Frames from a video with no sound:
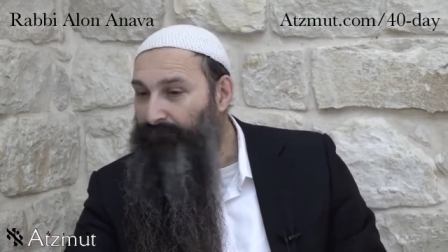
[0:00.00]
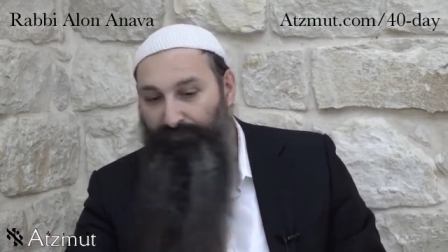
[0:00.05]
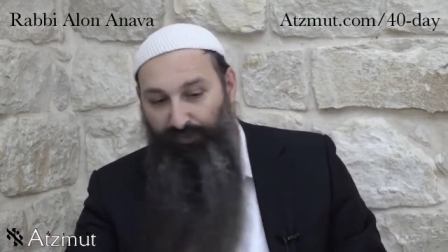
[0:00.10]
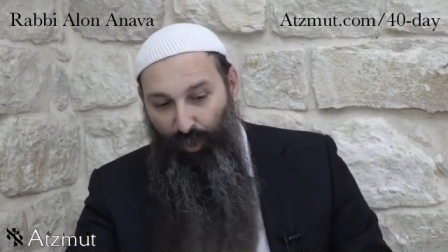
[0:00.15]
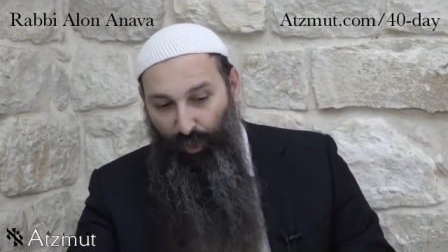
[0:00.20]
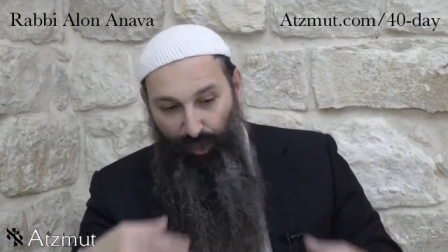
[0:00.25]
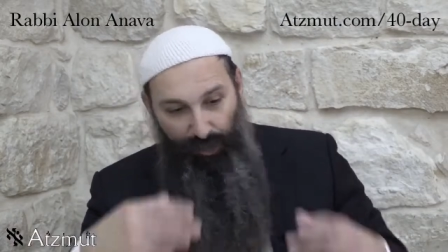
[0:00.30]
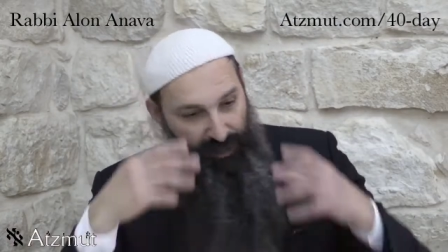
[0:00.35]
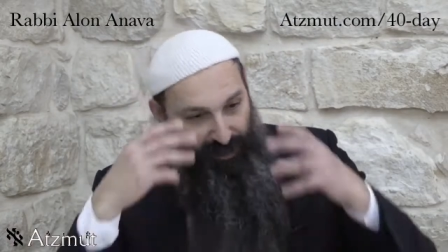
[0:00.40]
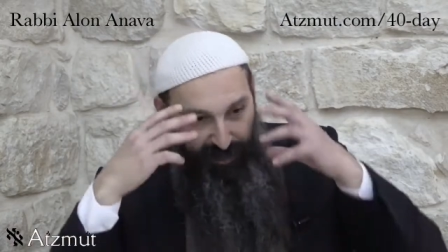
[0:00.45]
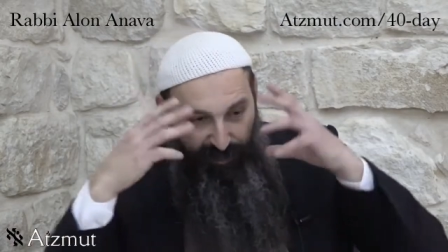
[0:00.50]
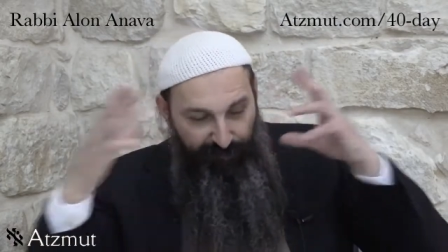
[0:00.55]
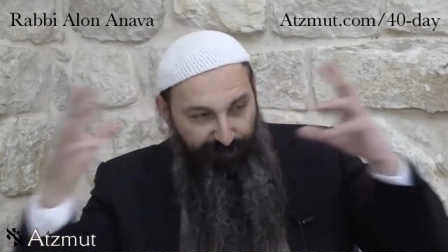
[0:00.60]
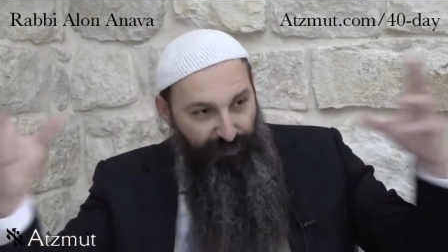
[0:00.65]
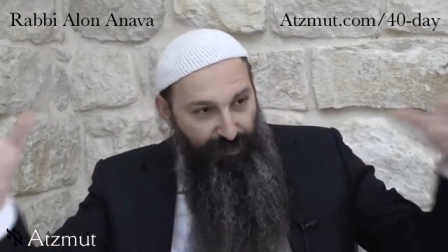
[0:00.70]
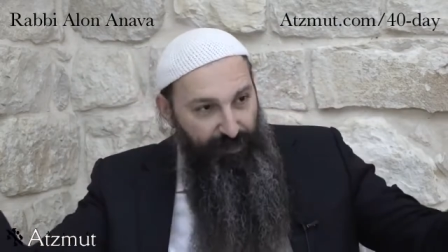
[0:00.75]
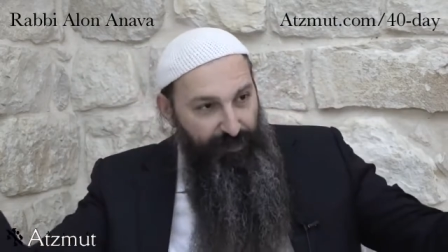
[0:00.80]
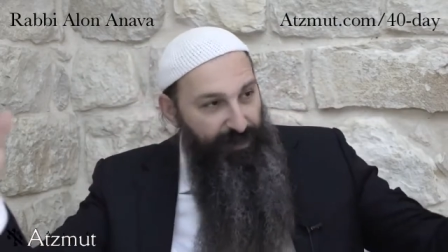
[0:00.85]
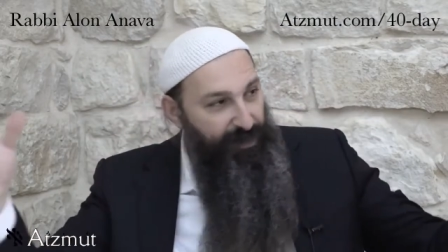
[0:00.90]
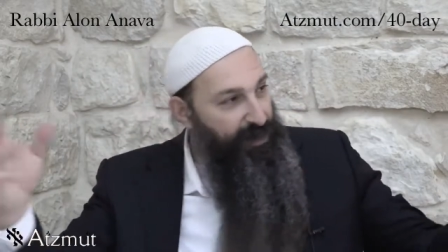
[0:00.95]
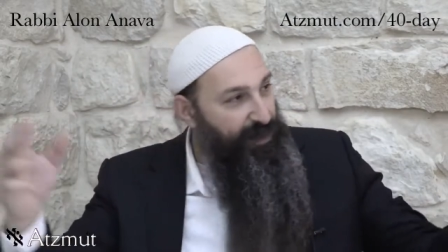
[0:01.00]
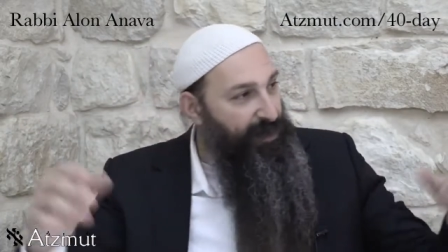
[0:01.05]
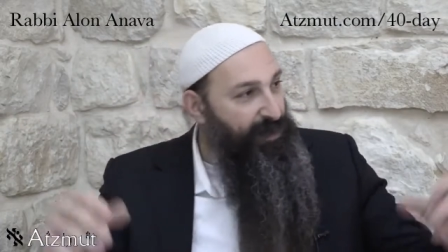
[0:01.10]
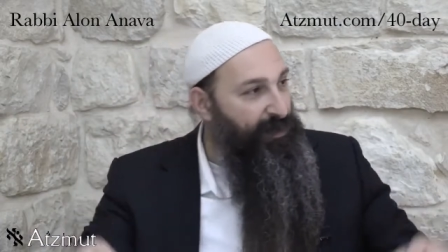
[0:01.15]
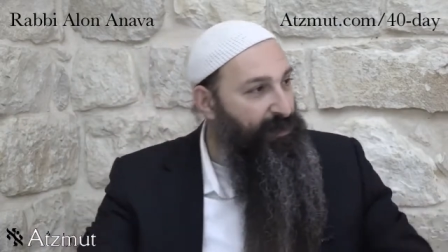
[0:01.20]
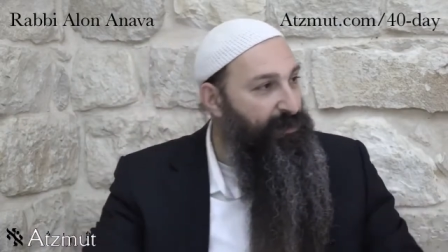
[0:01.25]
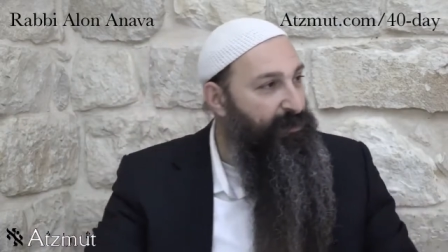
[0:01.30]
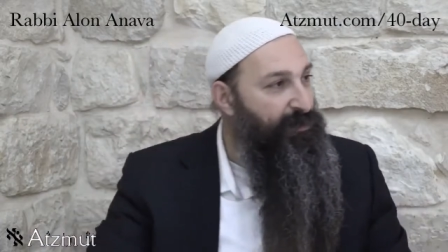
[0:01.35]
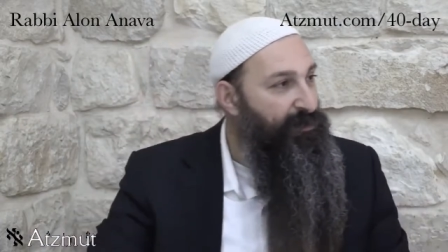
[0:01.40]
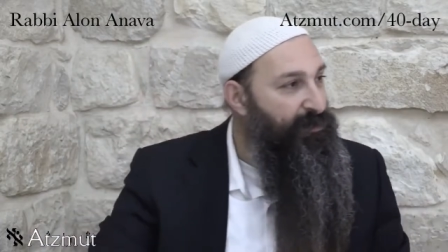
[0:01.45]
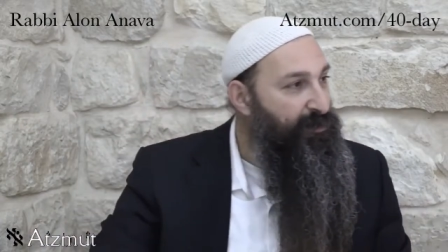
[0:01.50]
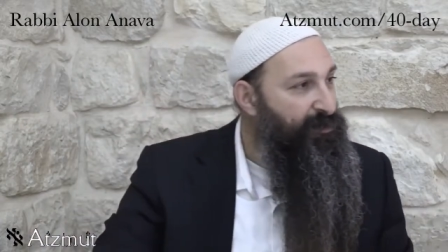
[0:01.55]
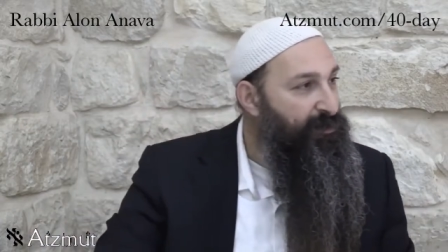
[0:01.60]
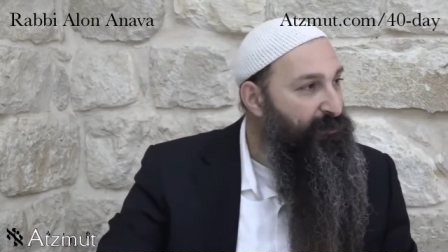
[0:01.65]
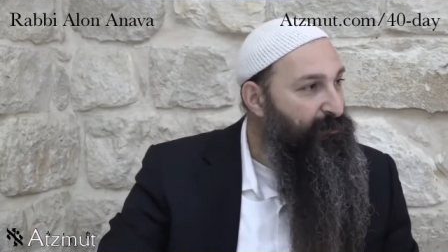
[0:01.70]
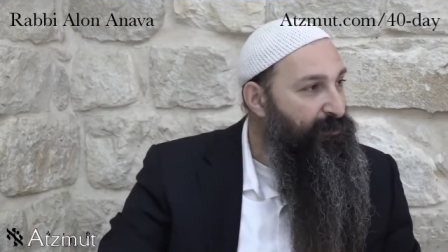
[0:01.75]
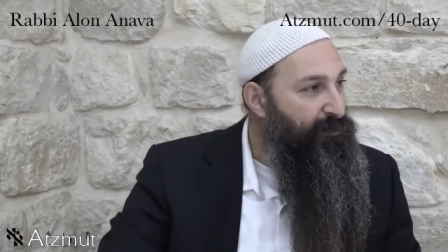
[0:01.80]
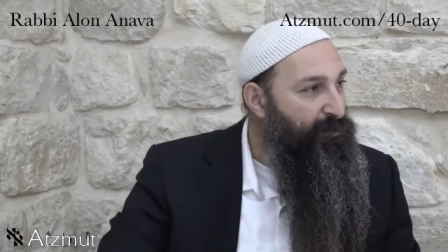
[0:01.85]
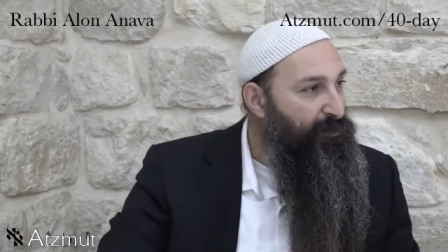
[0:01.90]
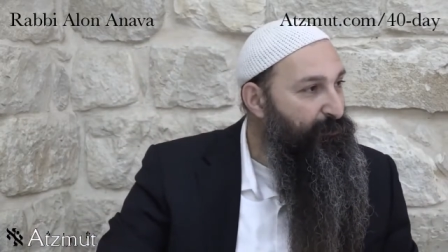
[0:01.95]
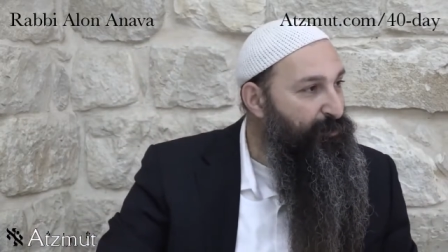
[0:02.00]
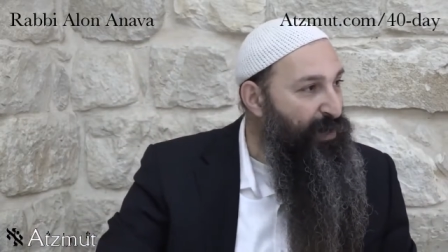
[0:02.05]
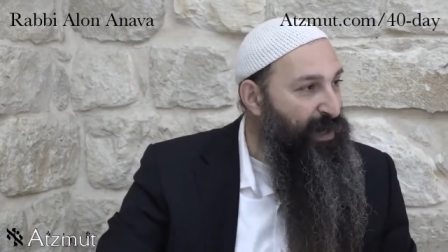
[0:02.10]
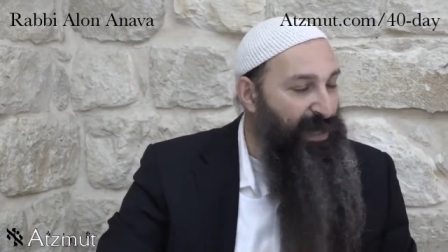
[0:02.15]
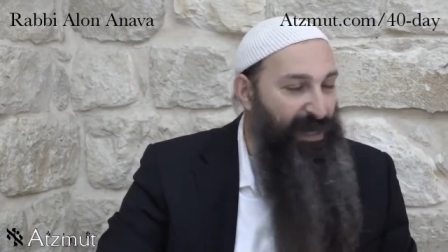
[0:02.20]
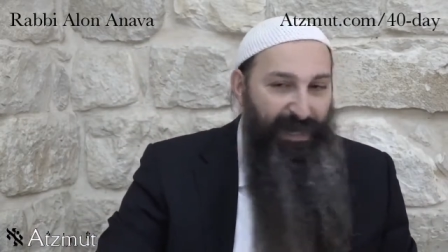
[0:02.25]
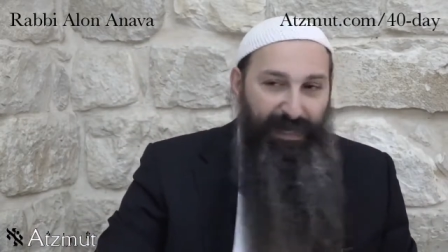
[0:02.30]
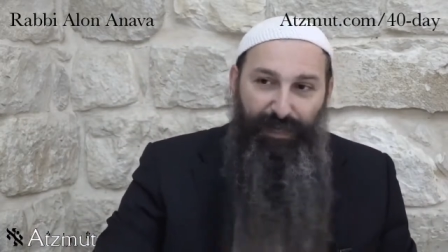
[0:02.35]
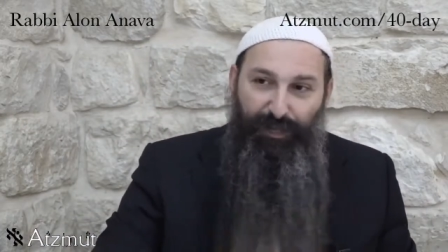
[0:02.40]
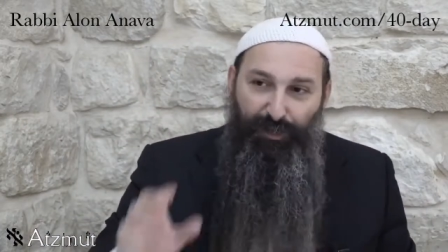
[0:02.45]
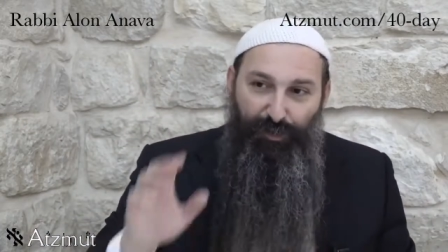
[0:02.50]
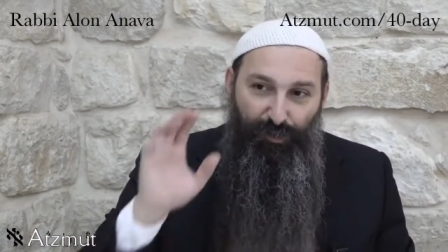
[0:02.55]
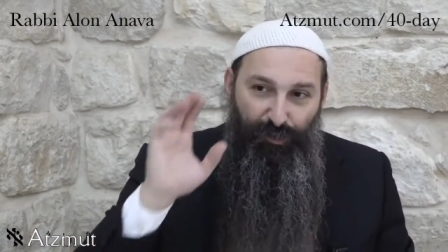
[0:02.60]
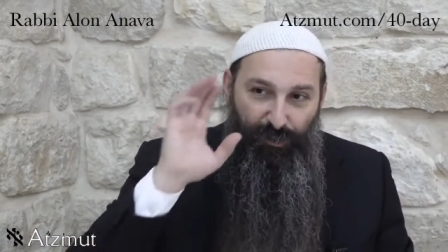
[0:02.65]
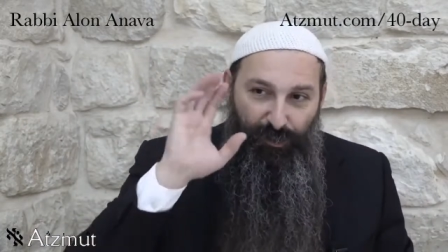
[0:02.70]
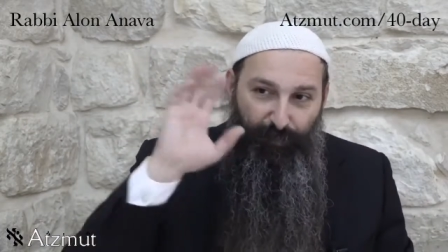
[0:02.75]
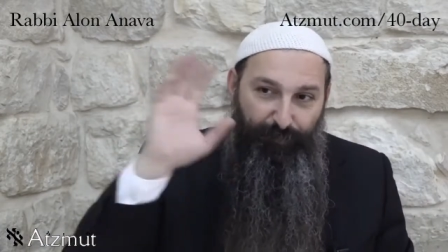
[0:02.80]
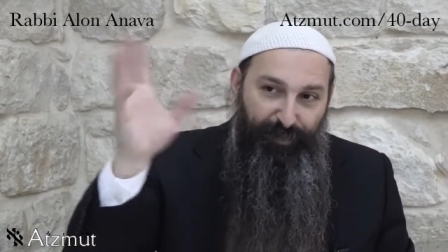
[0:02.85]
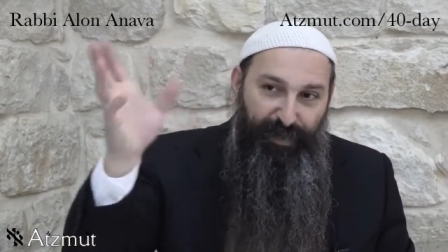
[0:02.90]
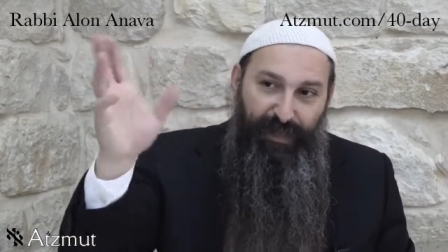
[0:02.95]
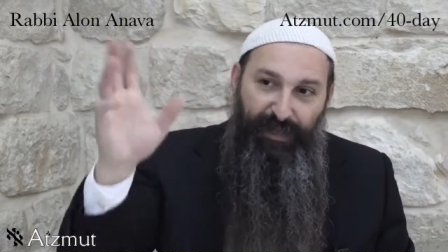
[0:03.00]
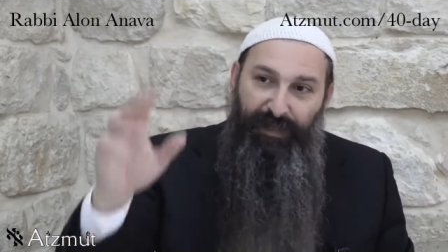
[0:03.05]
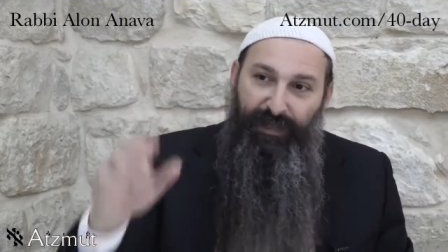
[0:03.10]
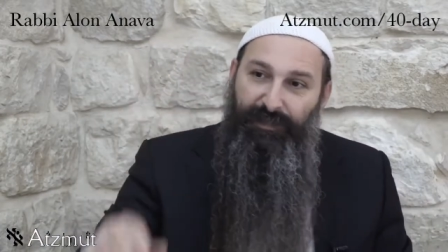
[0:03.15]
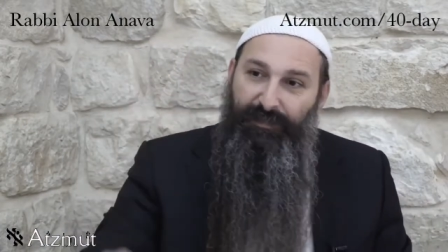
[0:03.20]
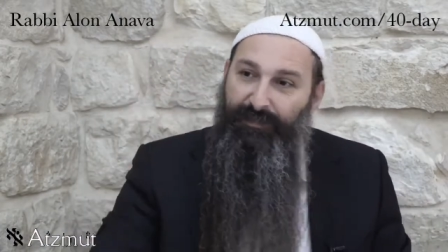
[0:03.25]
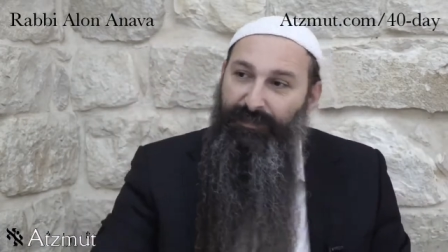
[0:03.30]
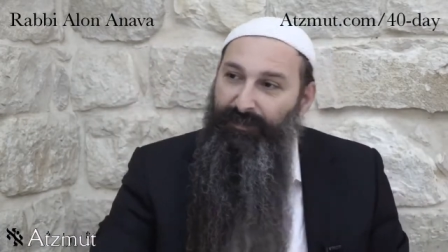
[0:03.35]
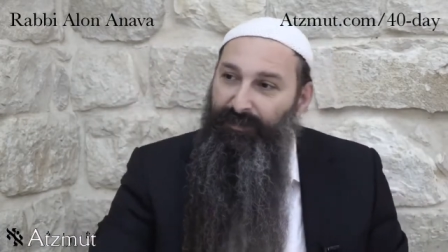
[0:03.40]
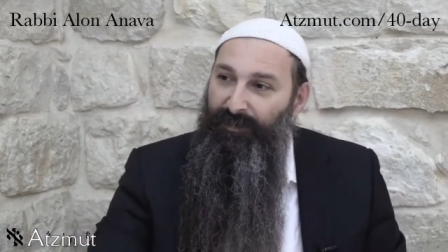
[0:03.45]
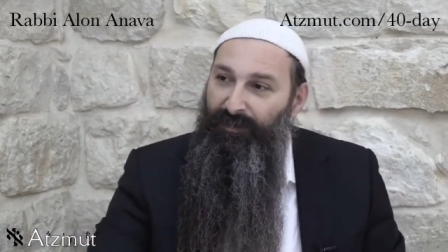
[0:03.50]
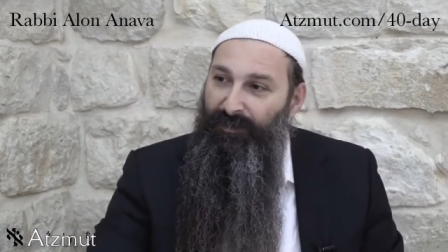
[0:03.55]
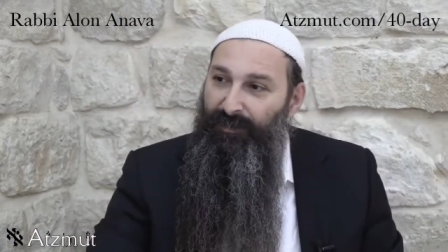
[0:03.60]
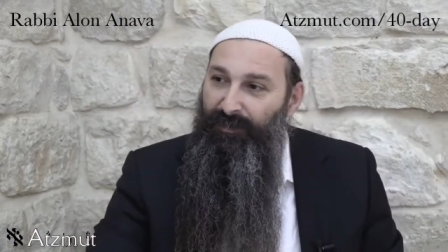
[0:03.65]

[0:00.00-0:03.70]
totally different uh, political opinions,